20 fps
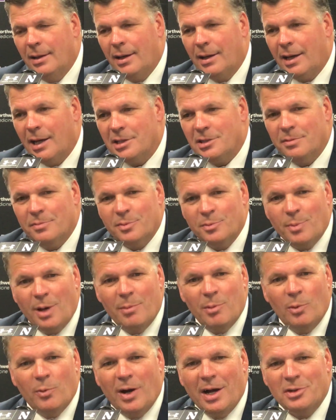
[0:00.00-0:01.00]
I guess it was
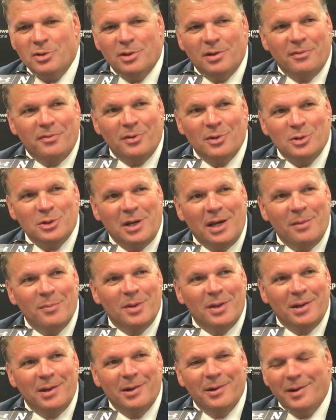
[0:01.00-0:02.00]
maybe watching the first game
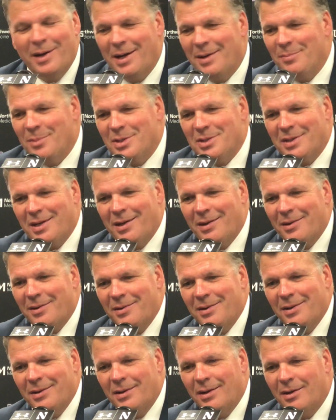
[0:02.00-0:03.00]
of the year had me
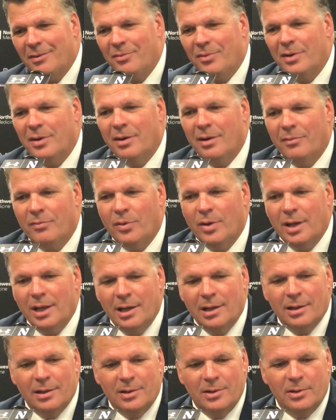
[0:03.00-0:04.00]
scared hmm. of, what, of what
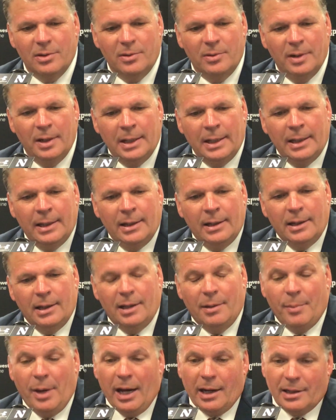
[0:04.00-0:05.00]
he could do.
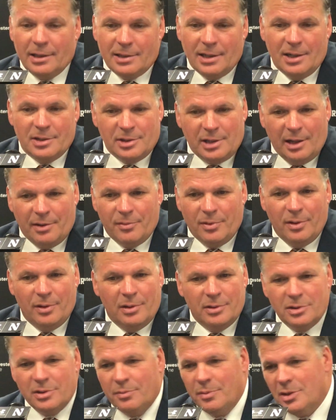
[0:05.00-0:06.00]
And then McIntosh got
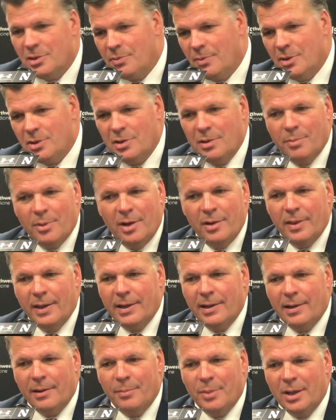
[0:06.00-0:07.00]
rolling, so we switched him on
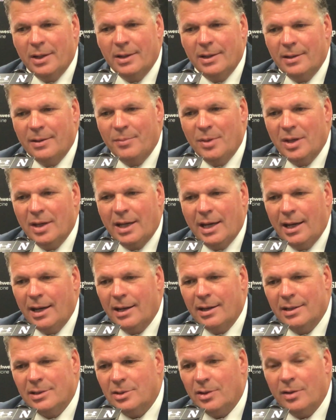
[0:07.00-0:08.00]
there. But I mean, you
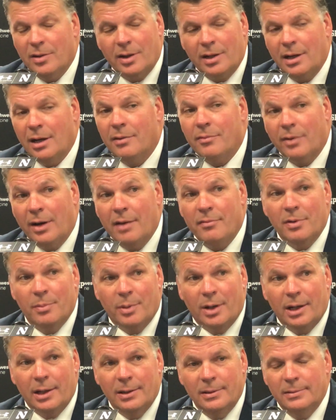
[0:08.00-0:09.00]
can't. It's hard to cover everybody.